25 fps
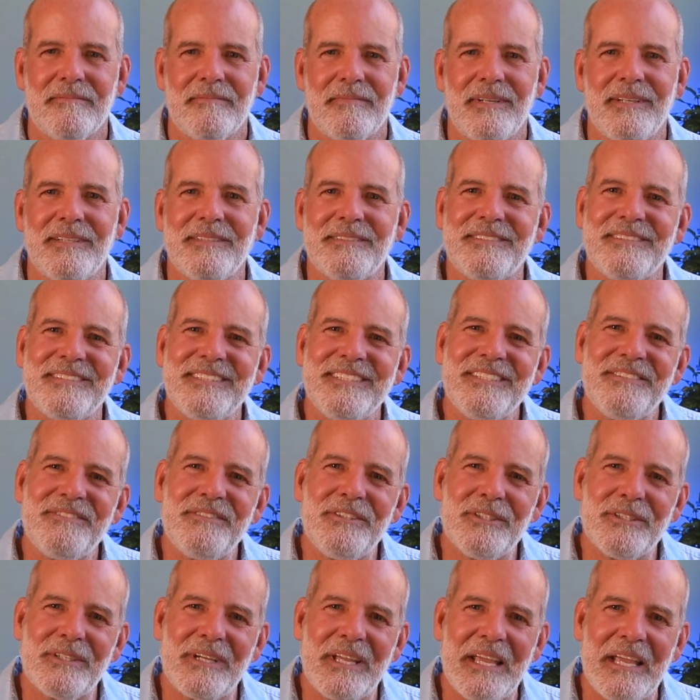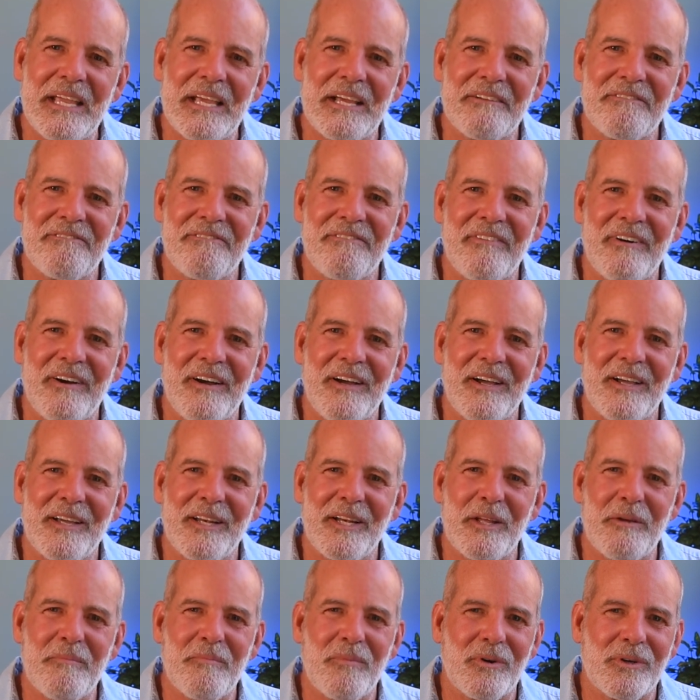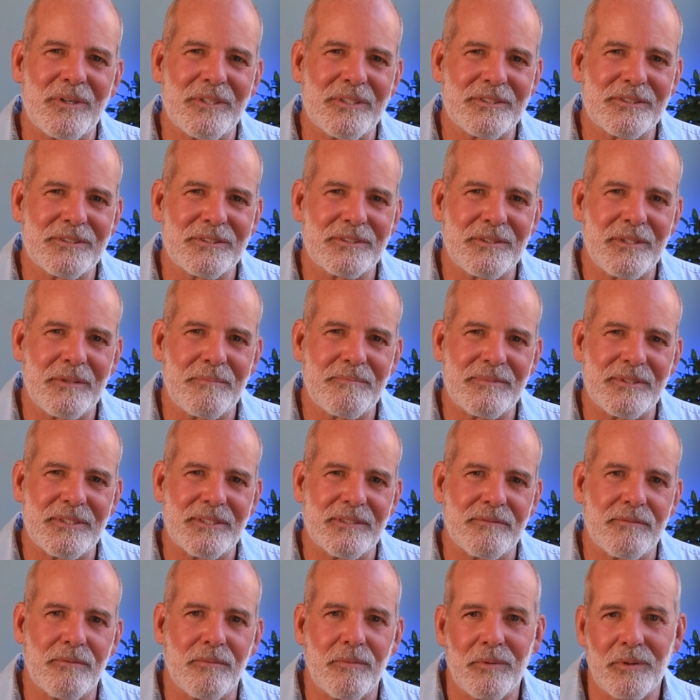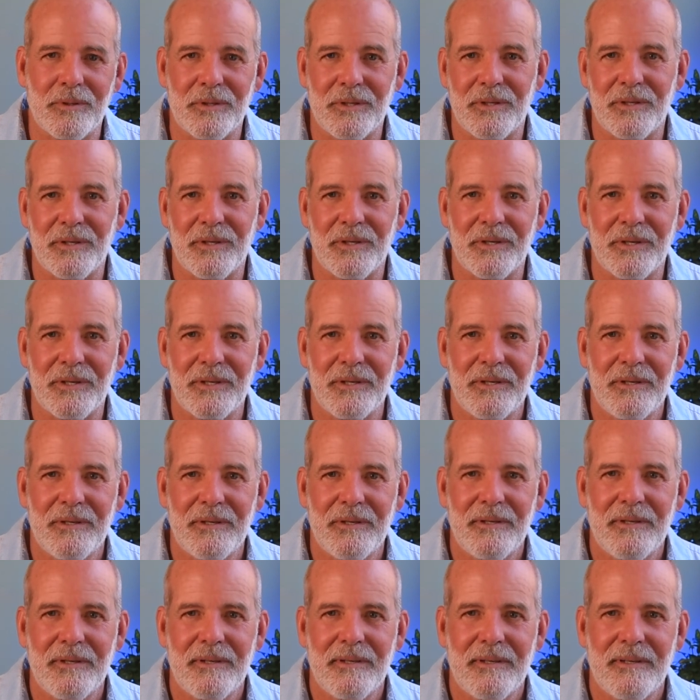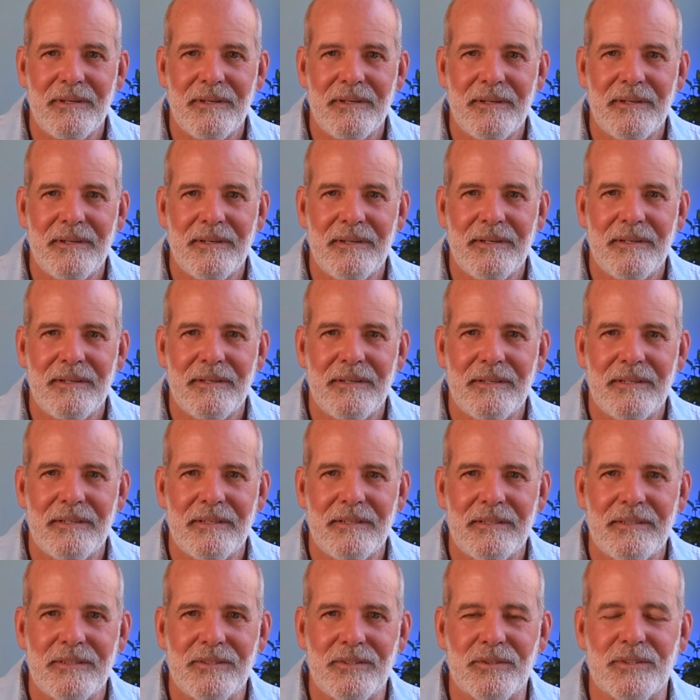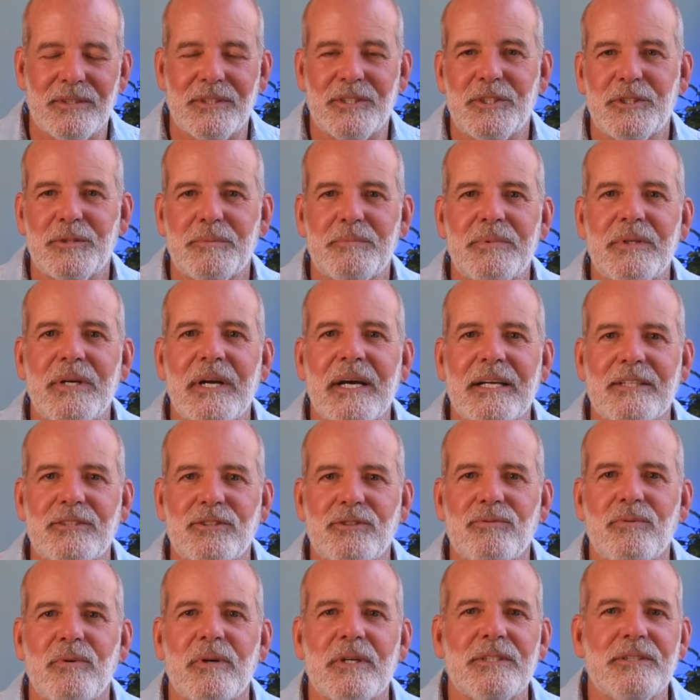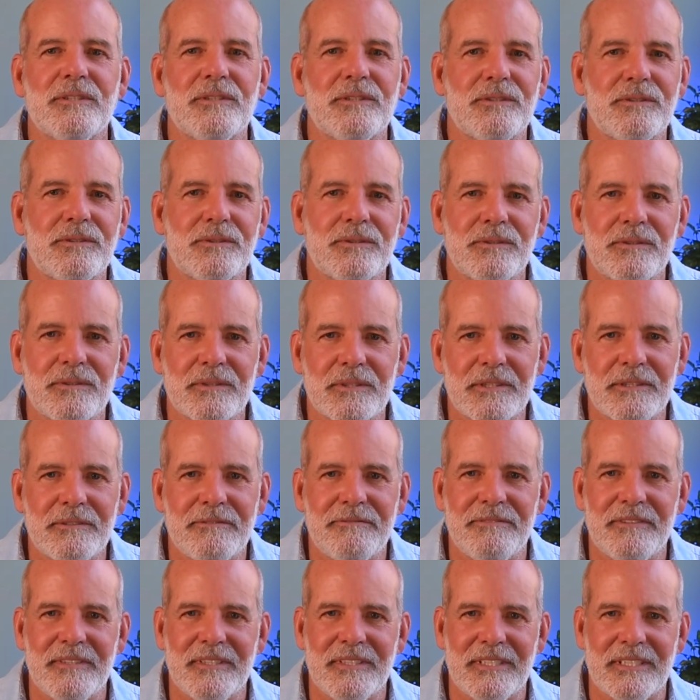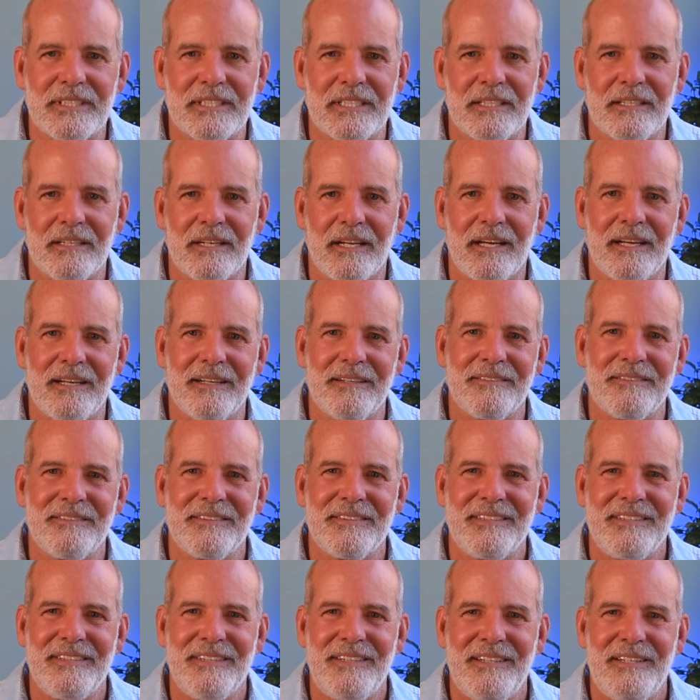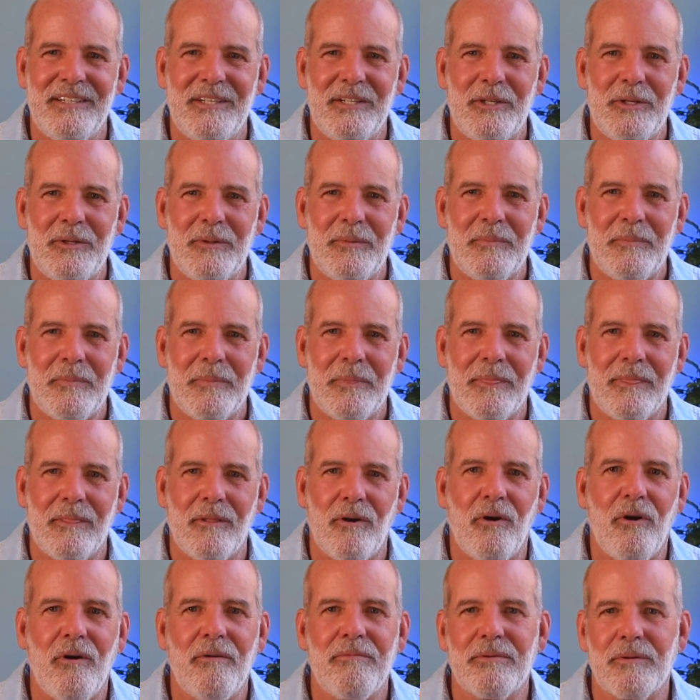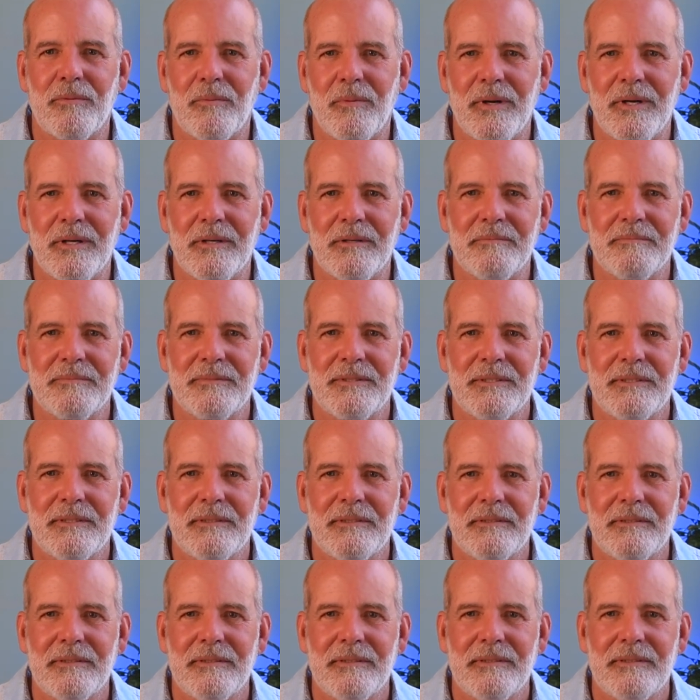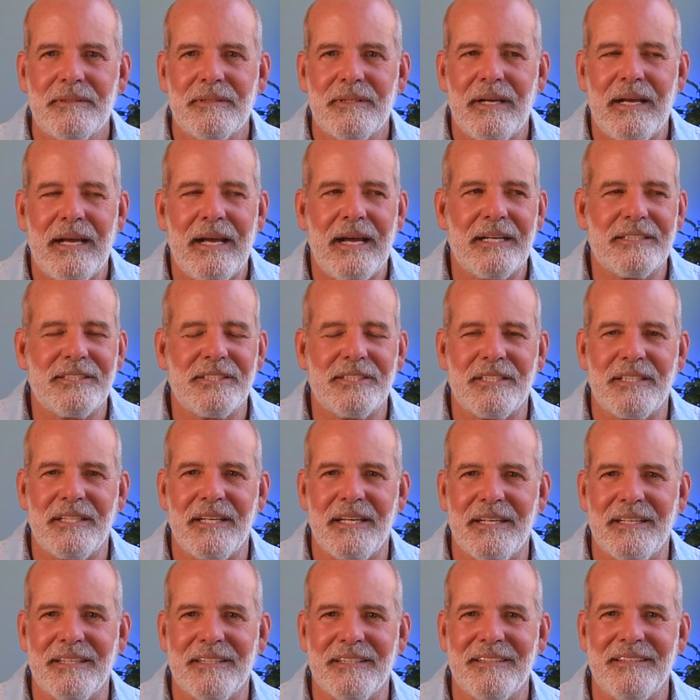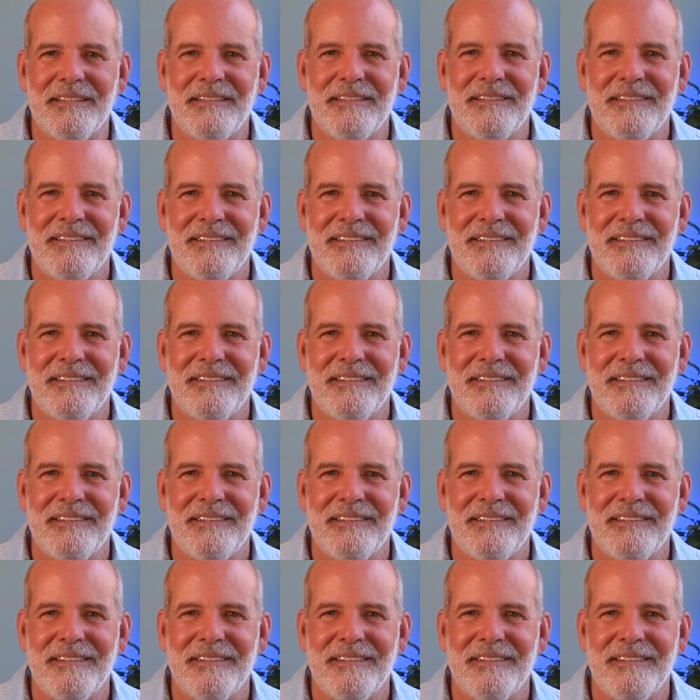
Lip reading: And see if you can't find a more descriptive word to express what you're truly feeling in life. Overwhelmed, agitated,